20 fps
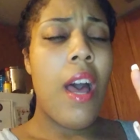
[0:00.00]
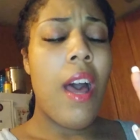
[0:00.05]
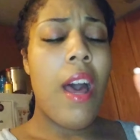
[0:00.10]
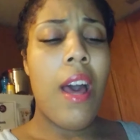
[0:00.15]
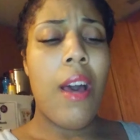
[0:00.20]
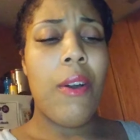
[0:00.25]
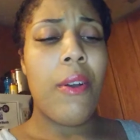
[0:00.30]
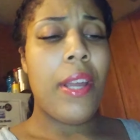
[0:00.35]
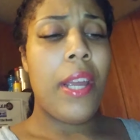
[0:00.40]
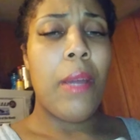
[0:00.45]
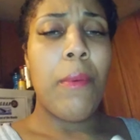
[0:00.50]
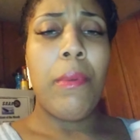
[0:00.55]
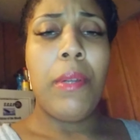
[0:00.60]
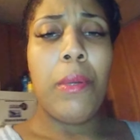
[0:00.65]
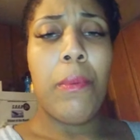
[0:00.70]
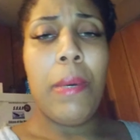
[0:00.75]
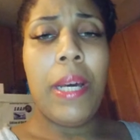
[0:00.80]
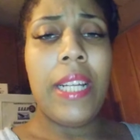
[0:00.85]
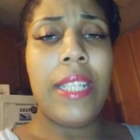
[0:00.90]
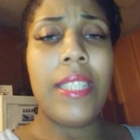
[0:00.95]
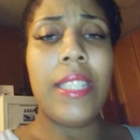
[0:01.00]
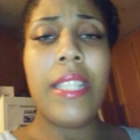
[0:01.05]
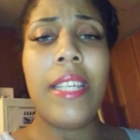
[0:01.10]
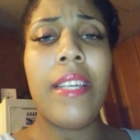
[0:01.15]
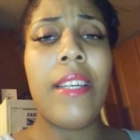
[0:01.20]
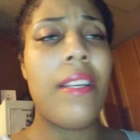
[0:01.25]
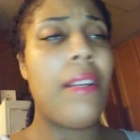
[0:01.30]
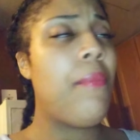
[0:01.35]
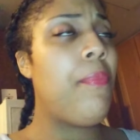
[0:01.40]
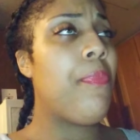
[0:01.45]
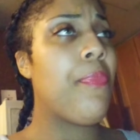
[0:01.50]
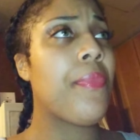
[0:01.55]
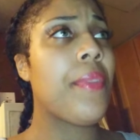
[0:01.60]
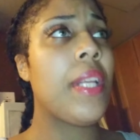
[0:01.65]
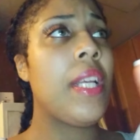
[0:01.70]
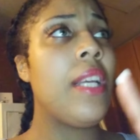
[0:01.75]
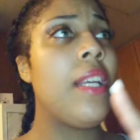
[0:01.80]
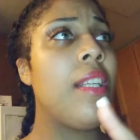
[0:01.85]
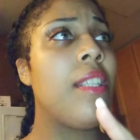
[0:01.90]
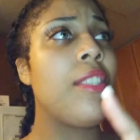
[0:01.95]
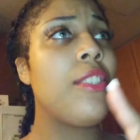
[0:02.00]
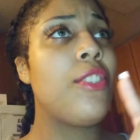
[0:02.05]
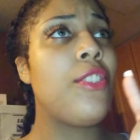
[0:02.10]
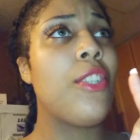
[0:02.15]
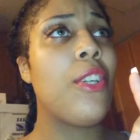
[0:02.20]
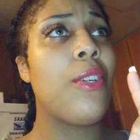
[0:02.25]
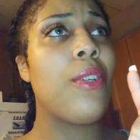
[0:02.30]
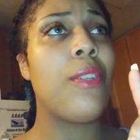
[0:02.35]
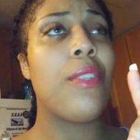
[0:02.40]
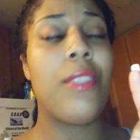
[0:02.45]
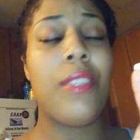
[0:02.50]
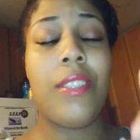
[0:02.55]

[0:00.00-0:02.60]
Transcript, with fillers: I don't care what nobody say. Don't